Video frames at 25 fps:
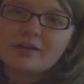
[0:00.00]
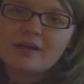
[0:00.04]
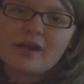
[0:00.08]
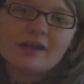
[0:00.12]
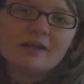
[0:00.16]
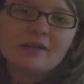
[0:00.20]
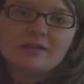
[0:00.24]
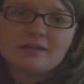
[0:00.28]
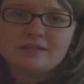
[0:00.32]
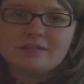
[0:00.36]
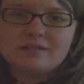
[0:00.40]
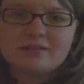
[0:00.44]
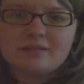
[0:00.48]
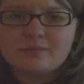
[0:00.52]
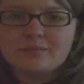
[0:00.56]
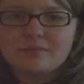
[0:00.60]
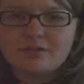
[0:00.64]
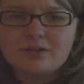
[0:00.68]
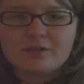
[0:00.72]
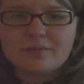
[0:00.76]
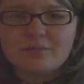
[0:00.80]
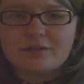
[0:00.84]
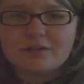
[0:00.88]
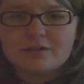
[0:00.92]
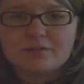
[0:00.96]
I didn't see him
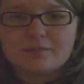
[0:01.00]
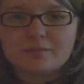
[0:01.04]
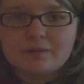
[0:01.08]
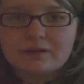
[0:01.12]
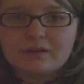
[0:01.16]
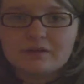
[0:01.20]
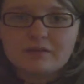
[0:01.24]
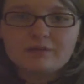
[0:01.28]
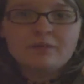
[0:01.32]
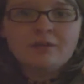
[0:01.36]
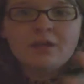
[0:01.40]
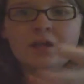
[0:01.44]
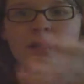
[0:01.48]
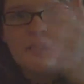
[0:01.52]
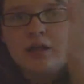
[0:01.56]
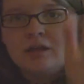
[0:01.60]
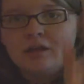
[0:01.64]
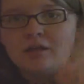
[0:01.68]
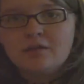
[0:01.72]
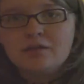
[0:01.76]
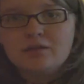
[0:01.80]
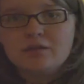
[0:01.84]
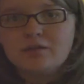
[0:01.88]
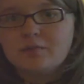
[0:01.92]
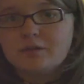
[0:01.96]
very much, but
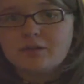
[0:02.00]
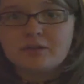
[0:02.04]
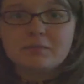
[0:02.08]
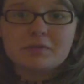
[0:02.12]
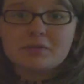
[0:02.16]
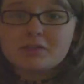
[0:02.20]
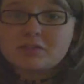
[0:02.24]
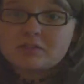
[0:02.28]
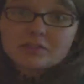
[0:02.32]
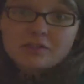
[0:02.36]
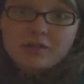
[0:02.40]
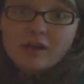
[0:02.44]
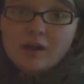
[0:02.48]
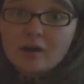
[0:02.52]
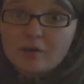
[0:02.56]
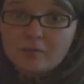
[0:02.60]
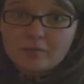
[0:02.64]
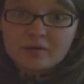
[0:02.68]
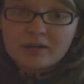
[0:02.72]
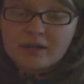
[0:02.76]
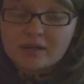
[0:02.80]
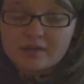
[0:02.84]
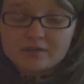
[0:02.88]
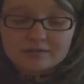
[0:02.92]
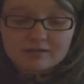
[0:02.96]
you pretty much saw
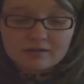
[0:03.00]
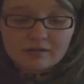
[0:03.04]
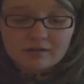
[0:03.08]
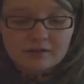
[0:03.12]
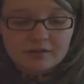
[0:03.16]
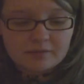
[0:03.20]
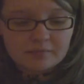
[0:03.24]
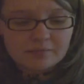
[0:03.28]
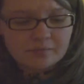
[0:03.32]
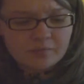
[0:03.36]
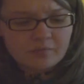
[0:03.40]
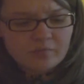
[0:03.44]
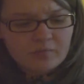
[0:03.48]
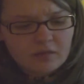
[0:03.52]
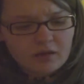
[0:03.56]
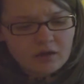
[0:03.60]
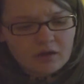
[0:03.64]
when I saw him.